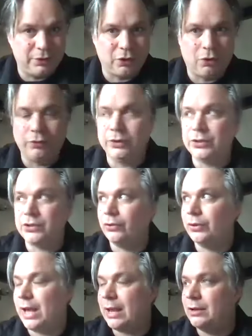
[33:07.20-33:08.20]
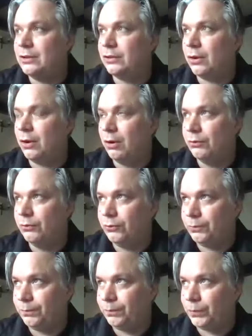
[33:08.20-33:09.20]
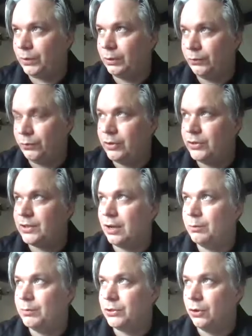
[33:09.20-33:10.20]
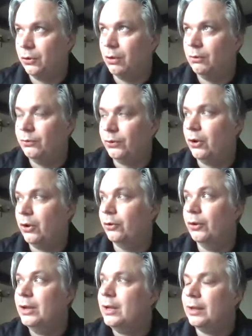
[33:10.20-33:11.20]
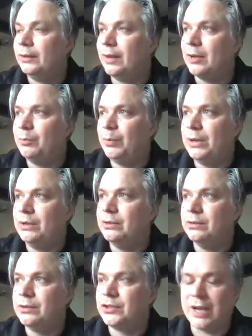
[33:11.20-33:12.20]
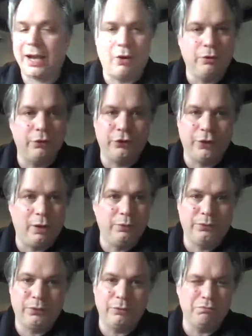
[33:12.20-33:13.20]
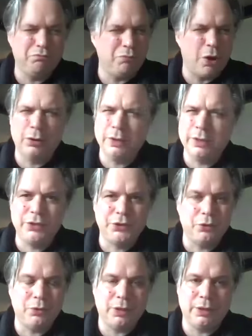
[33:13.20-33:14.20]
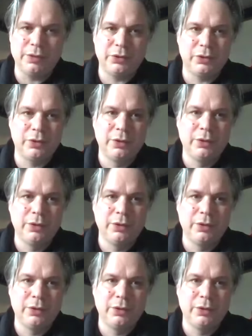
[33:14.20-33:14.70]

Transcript: song that's on the end of the first album is called Long Forgotten. That had been sat on the shelf for at least 2 years.